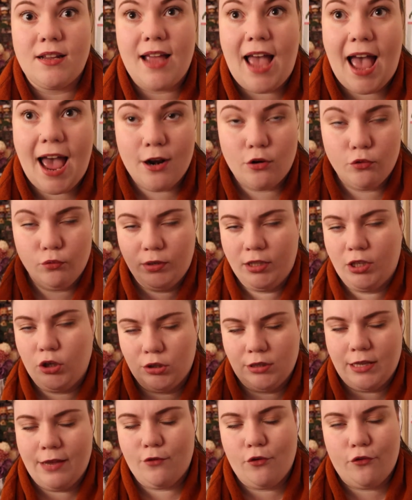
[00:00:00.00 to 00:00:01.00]
at a really
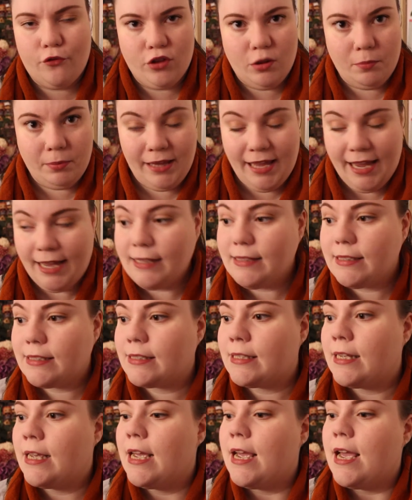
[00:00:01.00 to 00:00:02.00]
good level for the
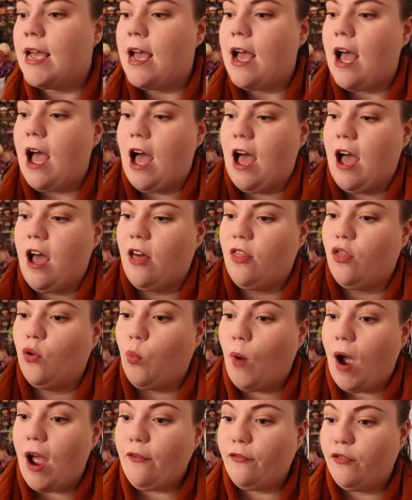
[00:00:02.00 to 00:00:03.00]
plants. The
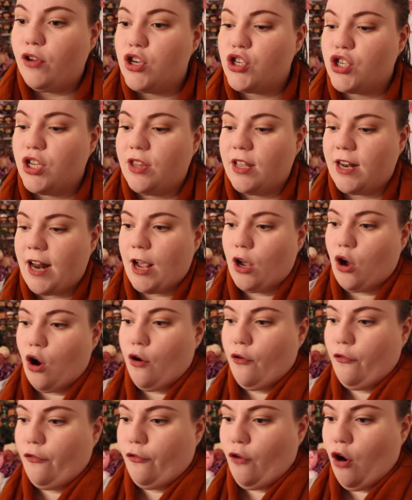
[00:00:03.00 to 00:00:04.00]
white fusion that I
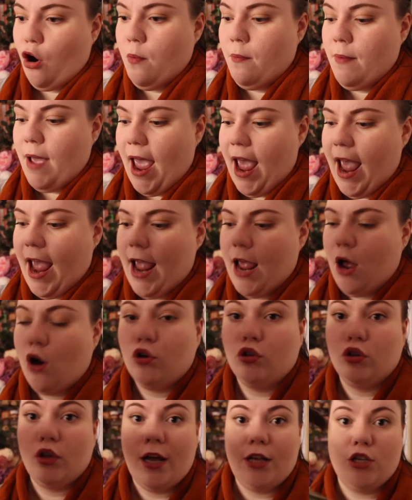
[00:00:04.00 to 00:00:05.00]
got from a
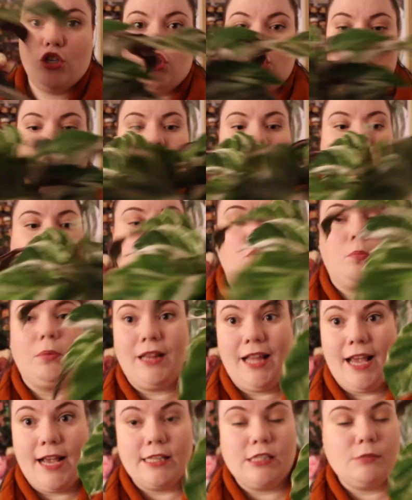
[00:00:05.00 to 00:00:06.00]
online shop called
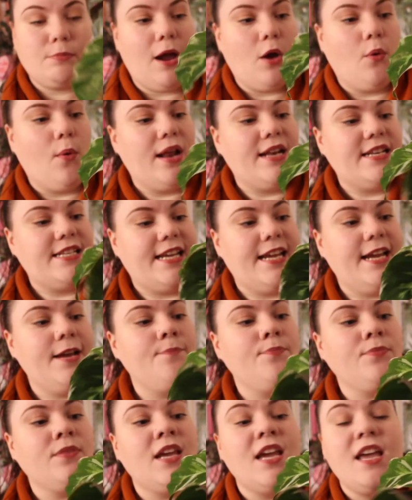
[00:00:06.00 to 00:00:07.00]
Plants by Wendy,
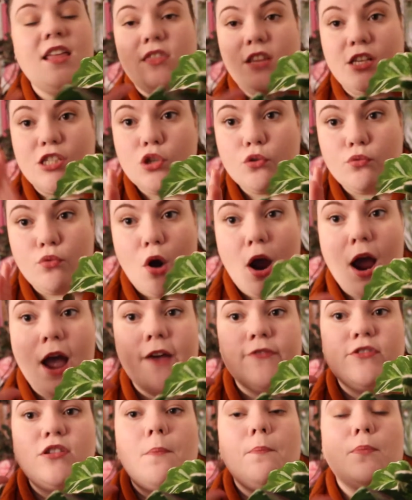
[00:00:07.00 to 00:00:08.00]
this
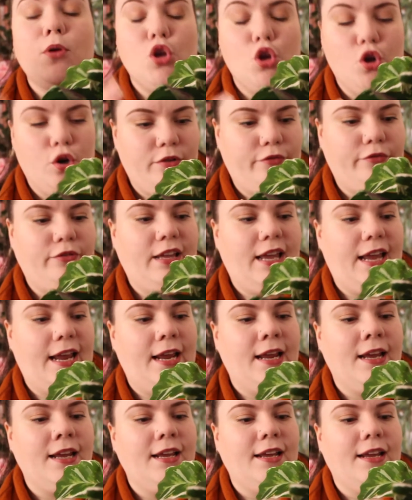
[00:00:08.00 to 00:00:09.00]
arrived
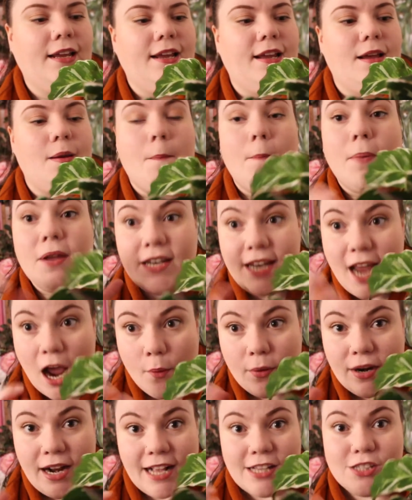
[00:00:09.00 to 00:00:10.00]
beautifully. But
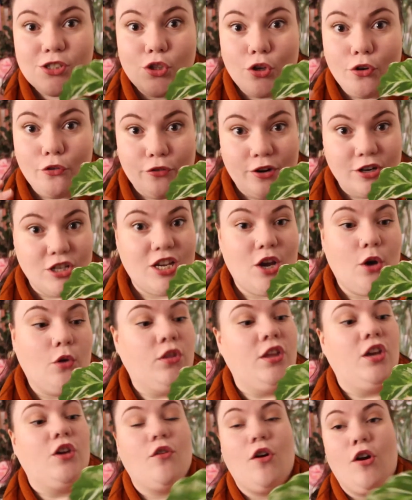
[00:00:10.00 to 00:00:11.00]
now it has new, fresh,
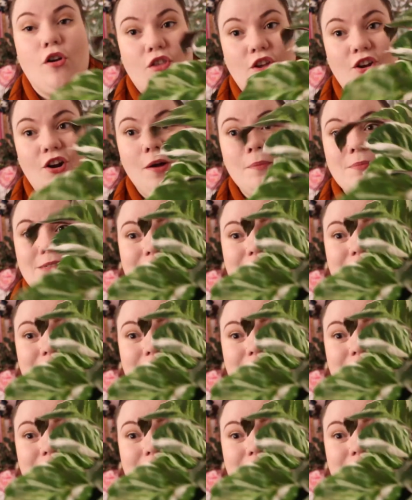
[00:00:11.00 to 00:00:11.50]
healthy growth, and I'm